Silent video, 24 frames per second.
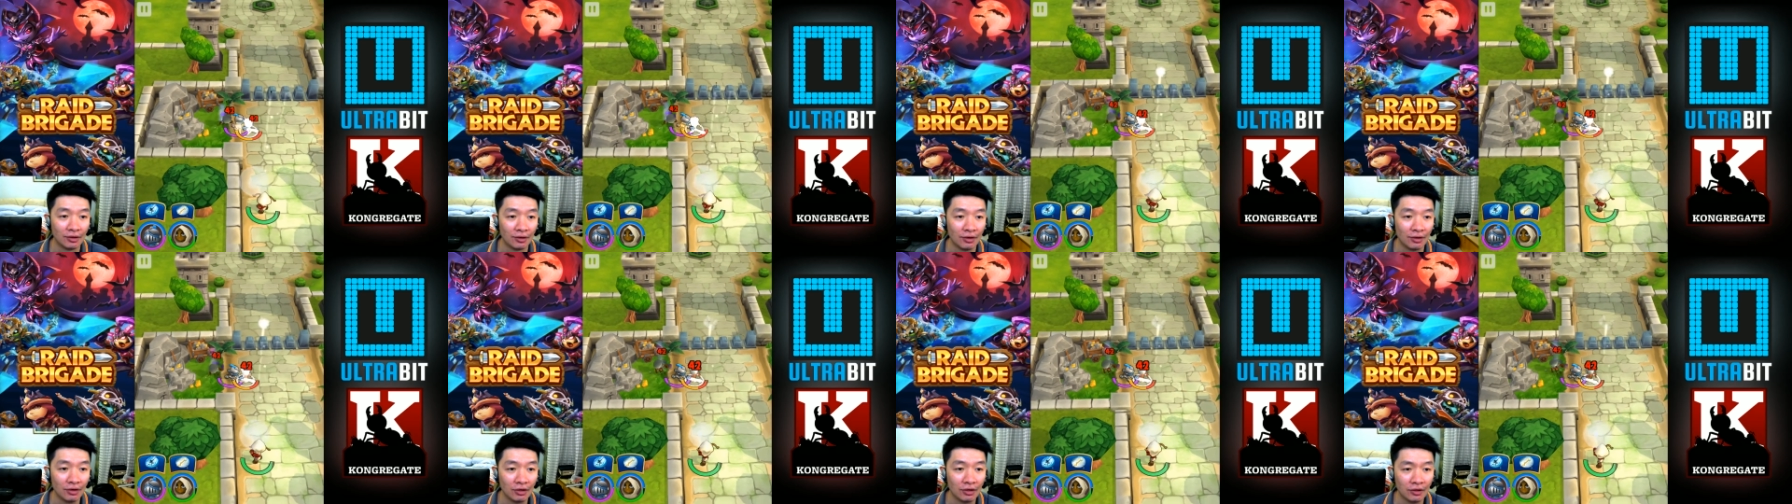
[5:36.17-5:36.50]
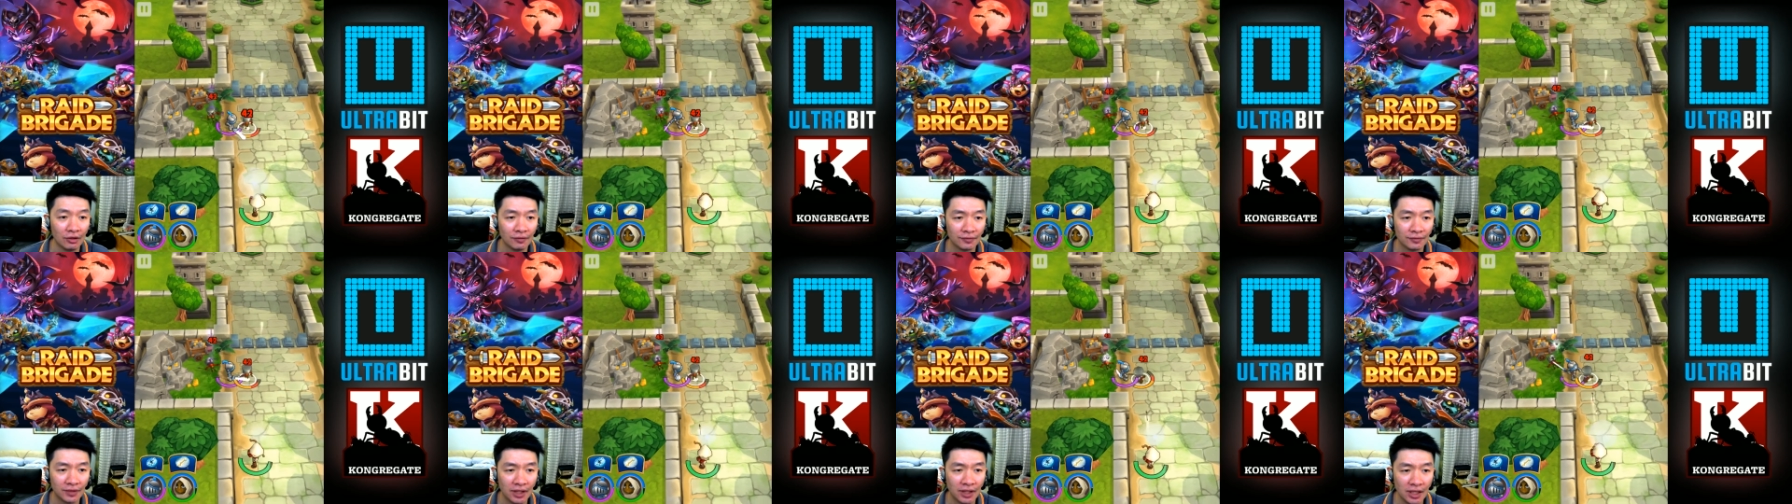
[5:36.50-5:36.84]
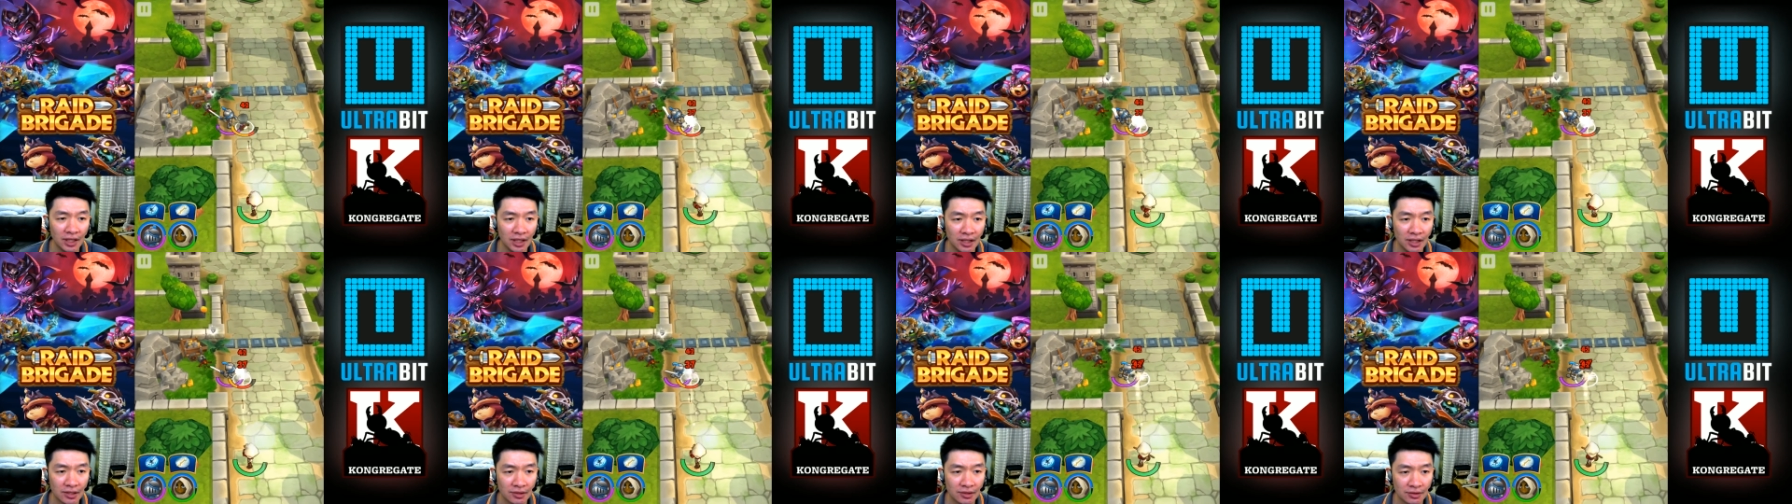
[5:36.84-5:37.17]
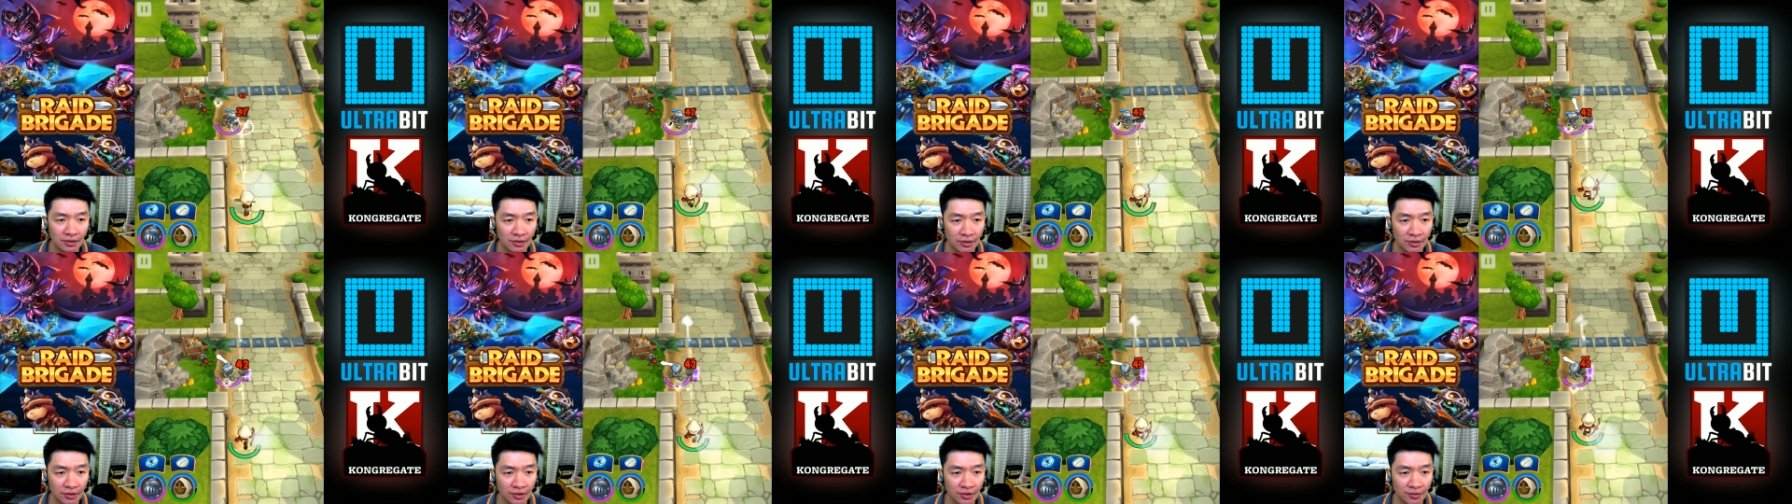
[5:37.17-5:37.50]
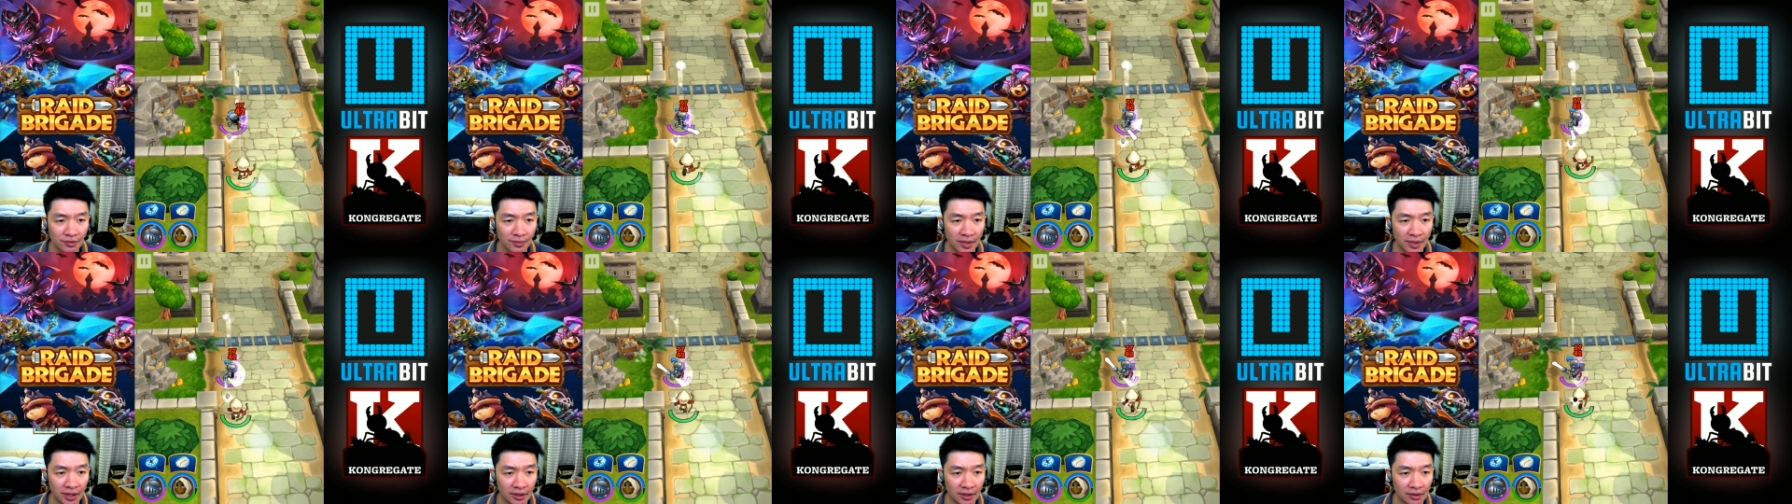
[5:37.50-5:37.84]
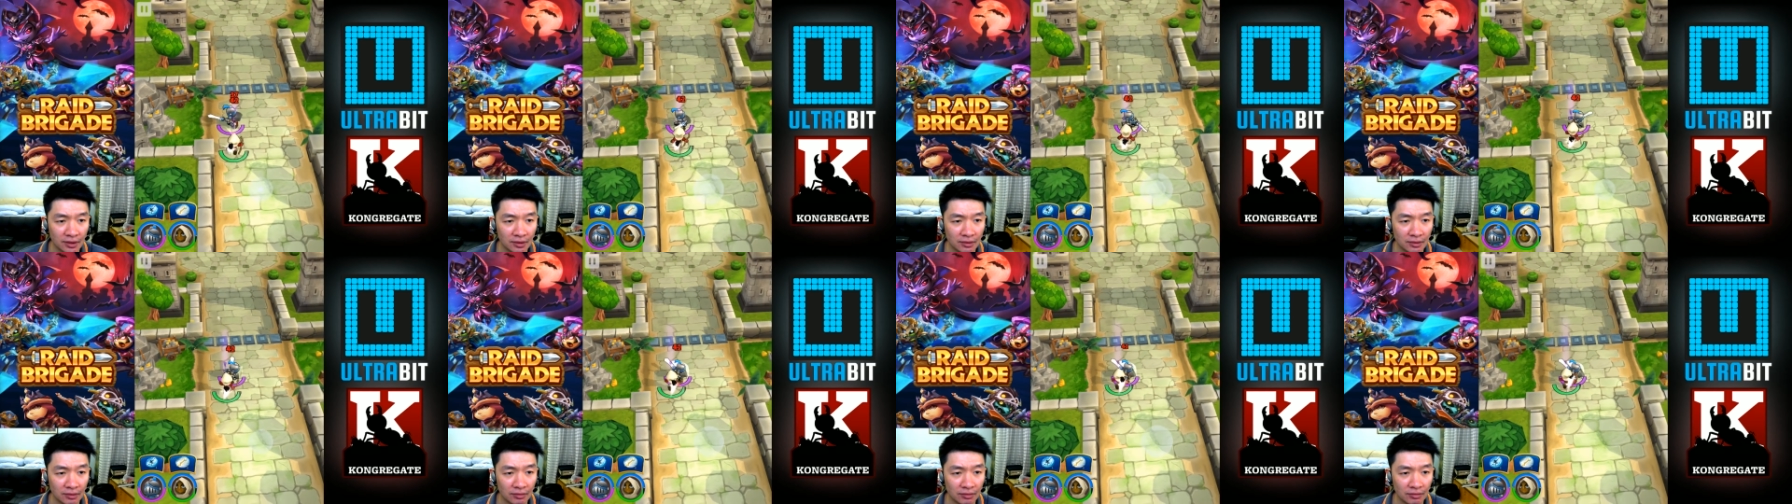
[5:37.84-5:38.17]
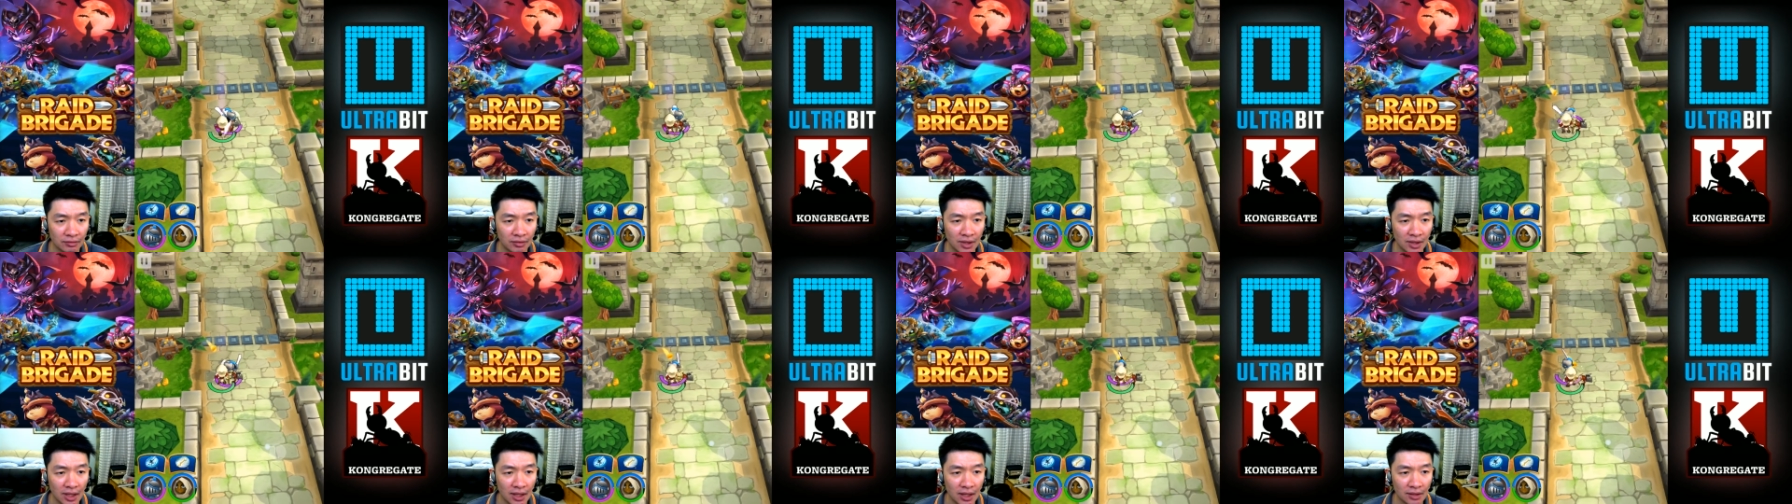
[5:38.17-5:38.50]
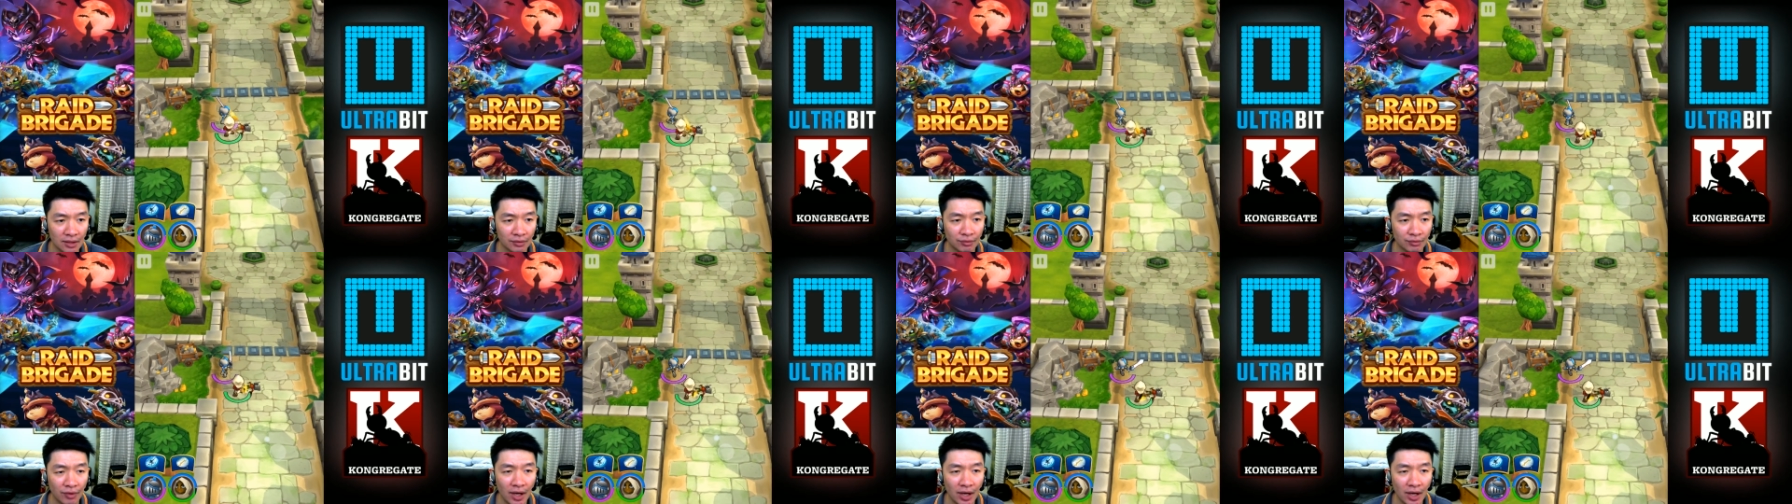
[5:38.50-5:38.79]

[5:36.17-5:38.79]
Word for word: All of these swordsmen around.